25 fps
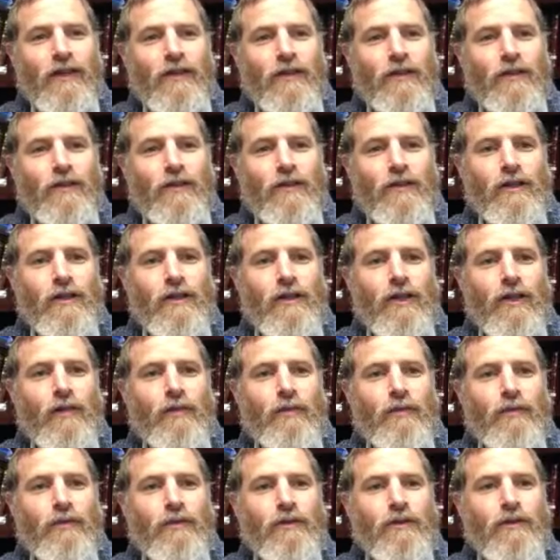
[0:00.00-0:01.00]
You see that a
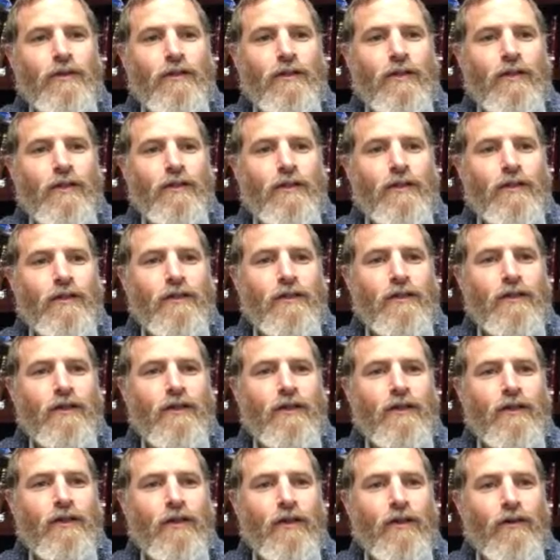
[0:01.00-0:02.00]
person that's a
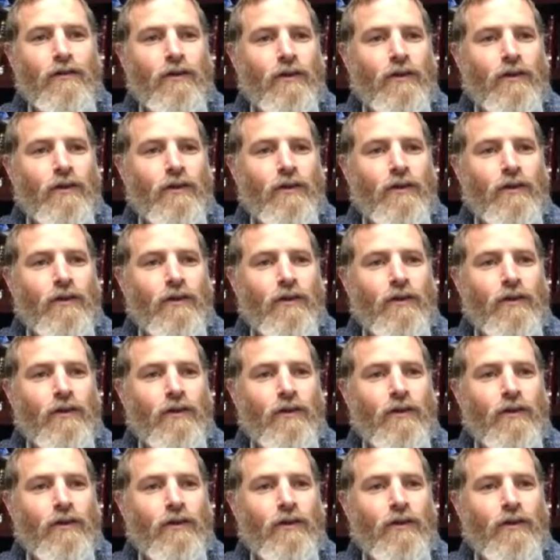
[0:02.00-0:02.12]
CEO